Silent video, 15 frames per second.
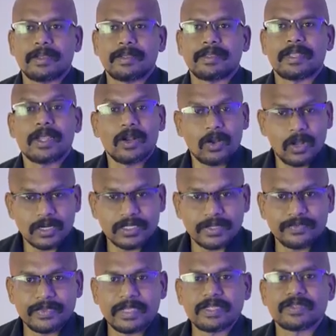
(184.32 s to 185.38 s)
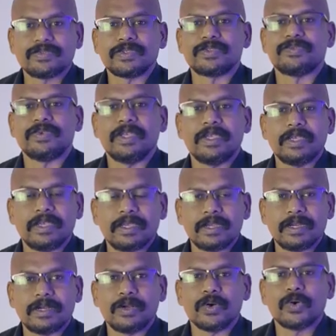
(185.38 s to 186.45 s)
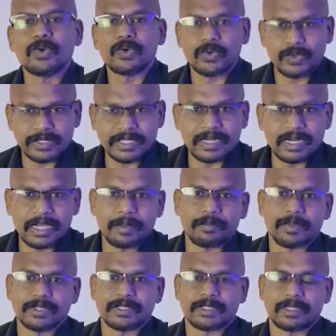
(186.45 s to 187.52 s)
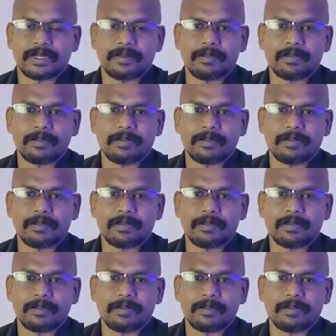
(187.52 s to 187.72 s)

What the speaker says: There are lots of things which we don't know as a layperson,